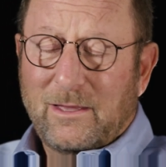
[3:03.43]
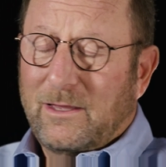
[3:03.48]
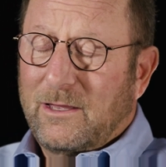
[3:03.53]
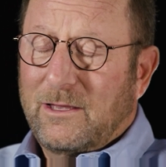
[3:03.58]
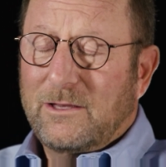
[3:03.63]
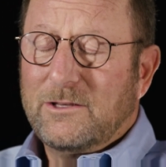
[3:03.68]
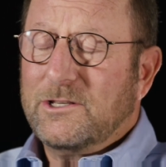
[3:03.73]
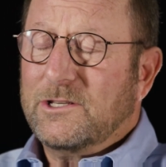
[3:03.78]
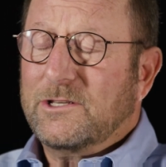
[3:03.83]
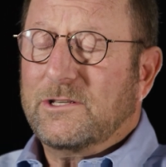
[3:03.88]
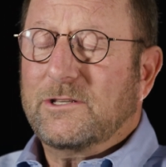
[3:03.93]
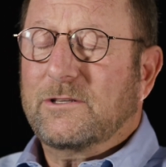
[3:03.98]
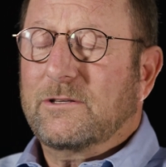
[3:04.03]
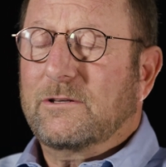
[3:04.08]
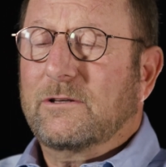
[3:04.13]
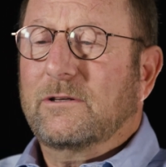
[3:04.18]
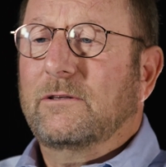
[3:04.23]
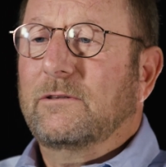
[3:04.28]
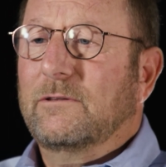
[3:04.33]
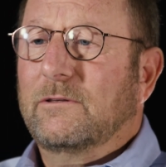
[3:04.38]
is
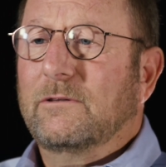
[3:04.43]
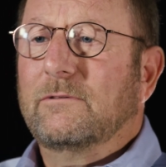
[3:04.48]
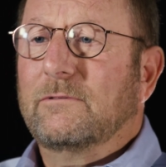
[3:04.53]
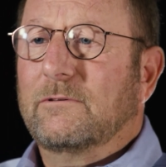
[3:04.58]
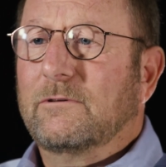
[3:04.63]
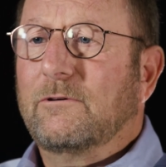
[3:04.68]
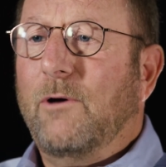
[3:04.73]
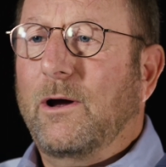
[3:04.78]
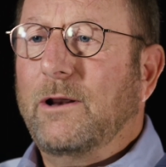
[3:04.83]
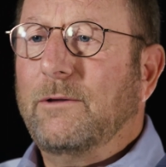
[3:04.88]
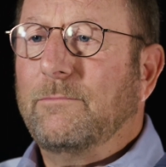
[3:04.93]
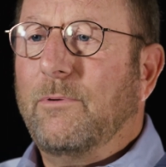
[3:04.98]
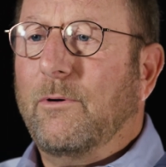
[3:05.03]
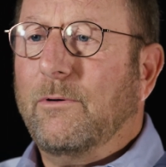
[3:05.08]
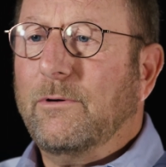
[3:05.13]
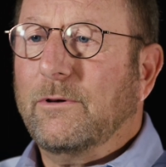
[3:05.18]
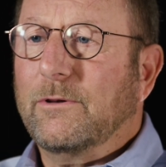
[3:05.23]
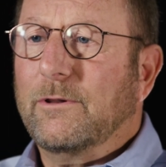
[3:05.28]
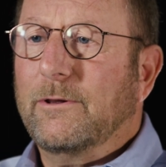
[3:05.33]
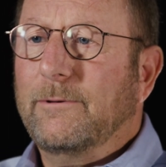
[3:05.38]
quite
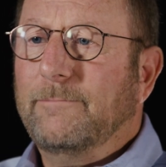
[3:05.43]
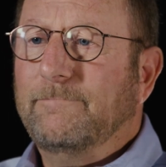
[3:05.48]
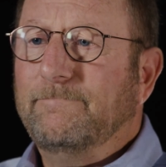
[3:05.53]
important.